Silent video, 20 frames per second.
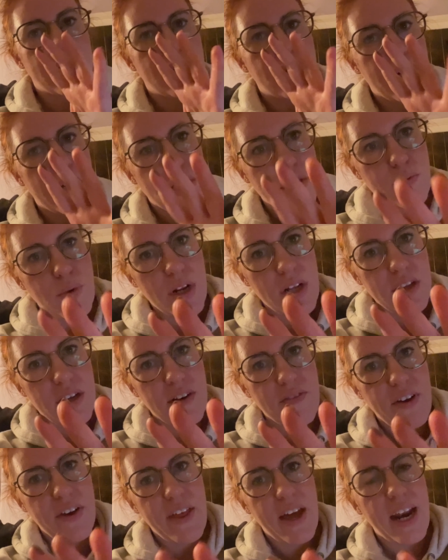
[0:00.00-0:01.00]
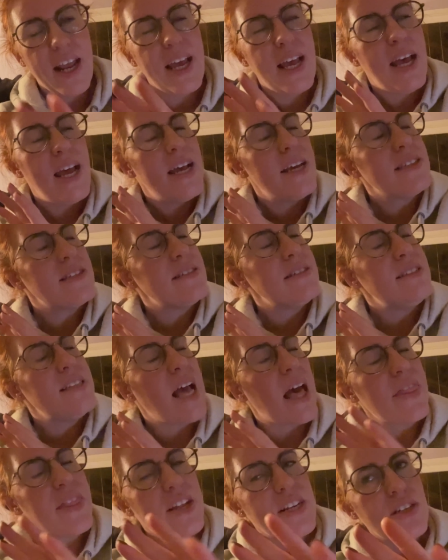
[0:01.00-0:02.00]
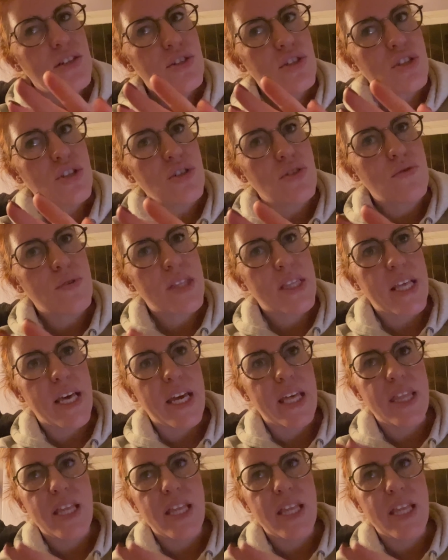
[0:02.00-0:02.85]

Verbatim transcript: So I just want to clarify that it has nothing to do with like